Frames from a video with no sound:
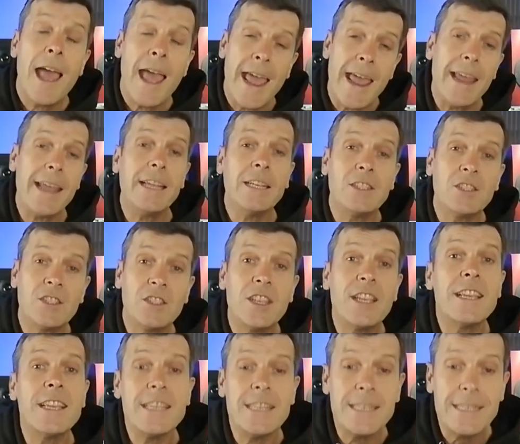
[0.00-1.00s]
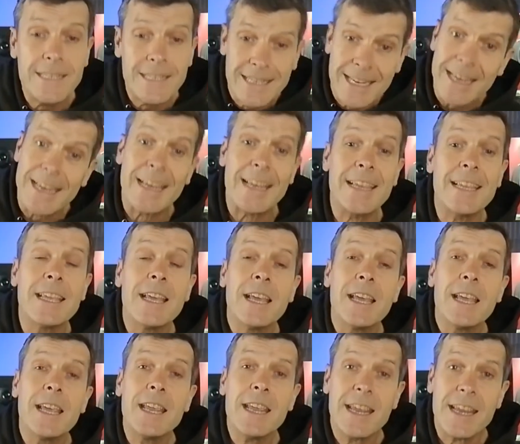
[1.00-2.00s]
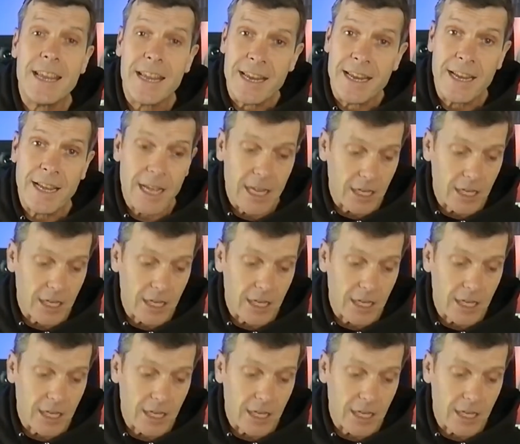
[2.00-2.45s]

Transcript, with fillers: A, C, D, E